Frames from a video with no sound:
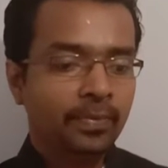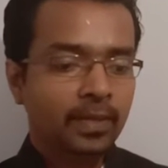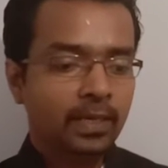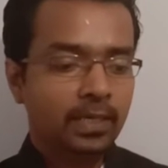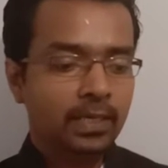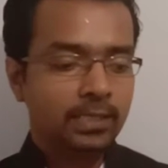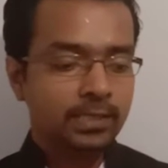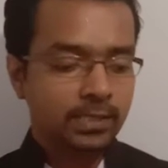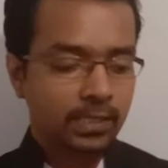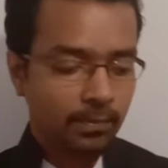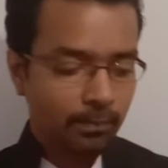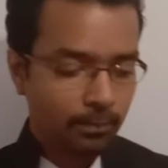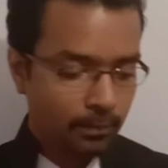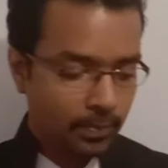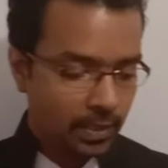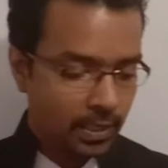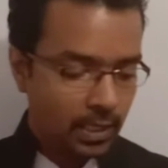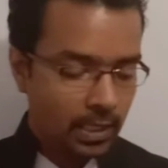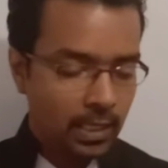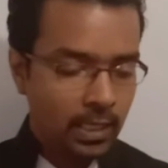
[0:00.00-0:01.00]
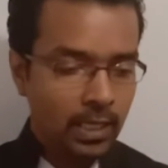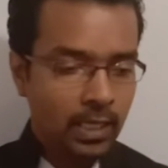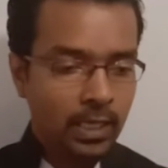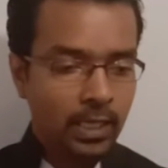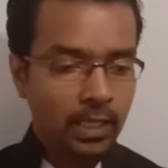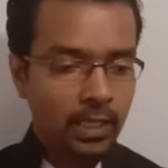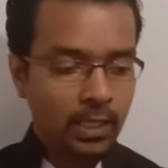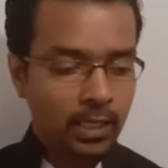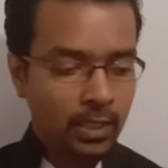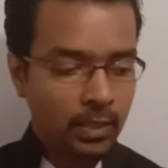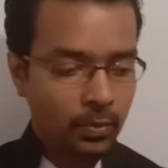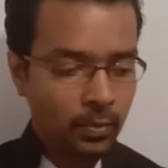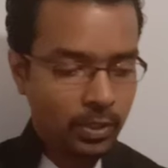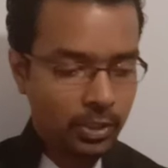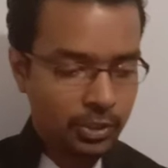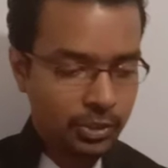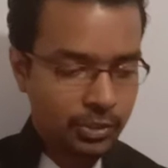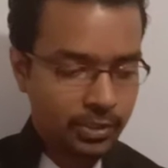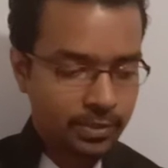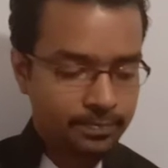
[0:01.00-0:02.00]
a simple
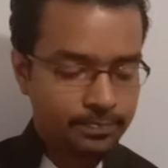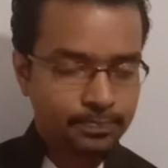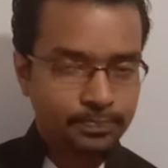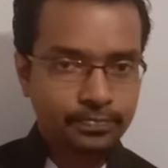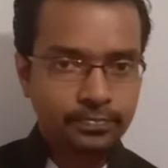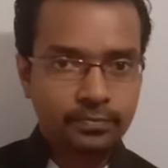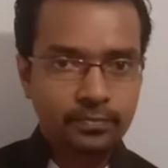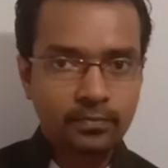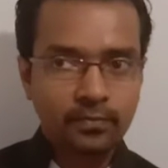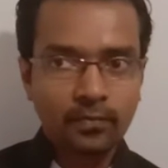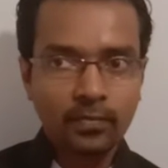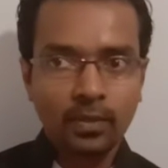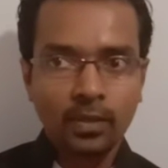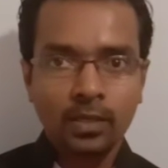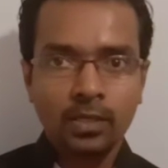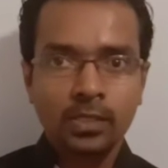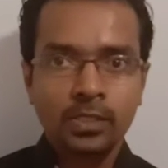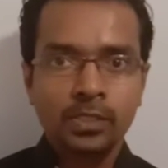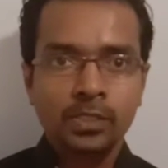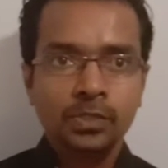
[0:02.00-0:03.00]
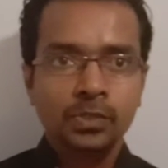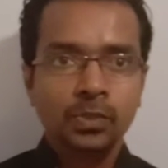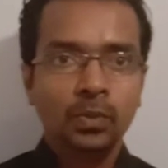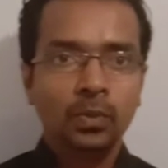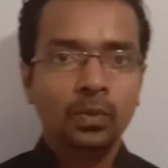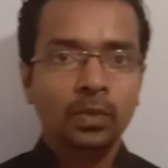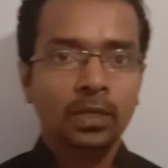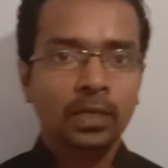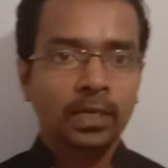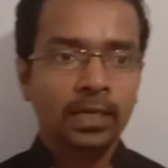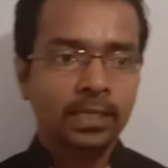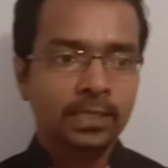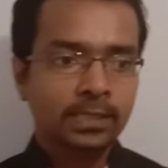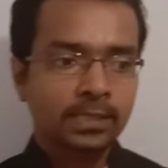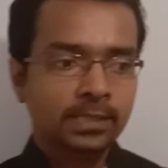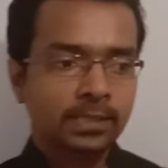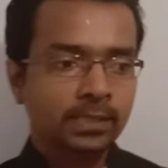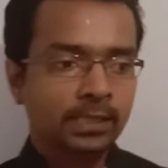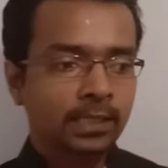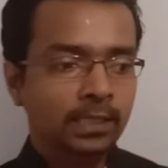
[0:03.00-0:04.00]
equation. So let's
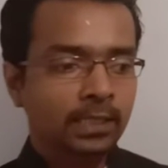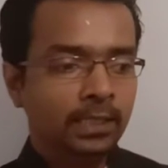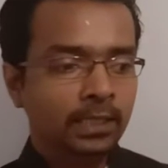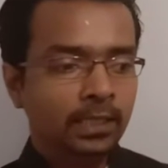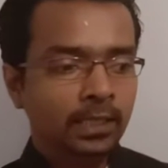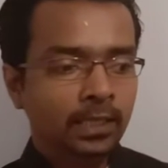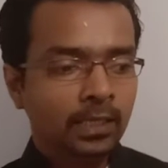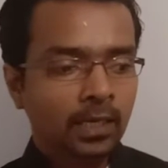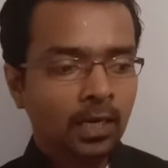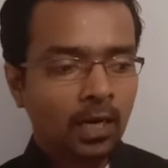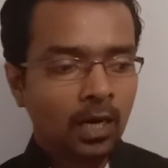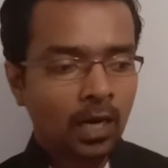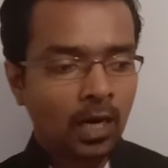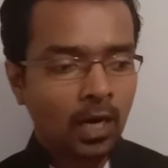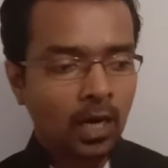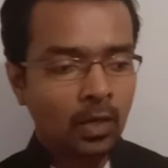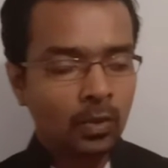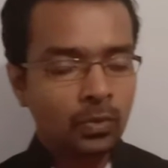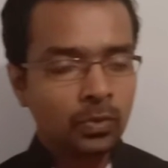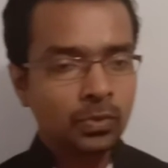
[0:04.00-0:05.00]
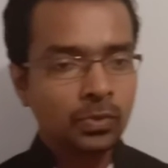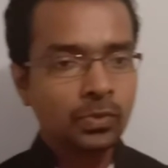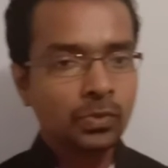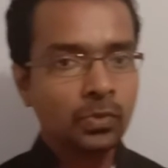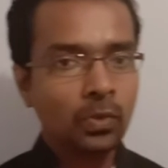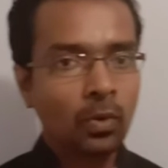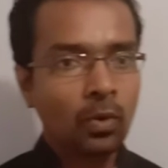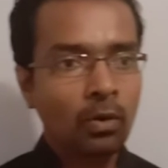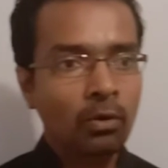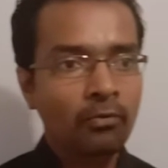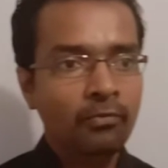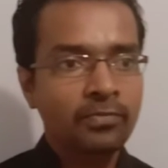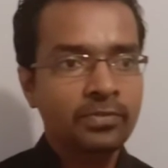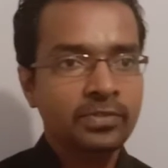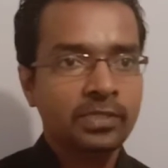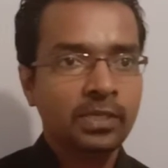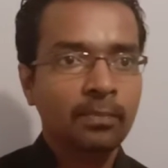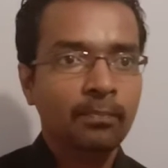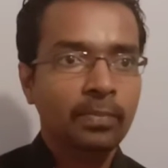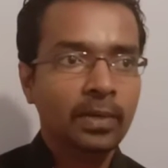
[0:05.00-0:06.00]
see how to solve
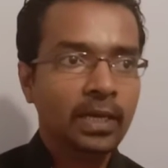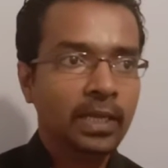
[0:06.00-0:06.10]
simple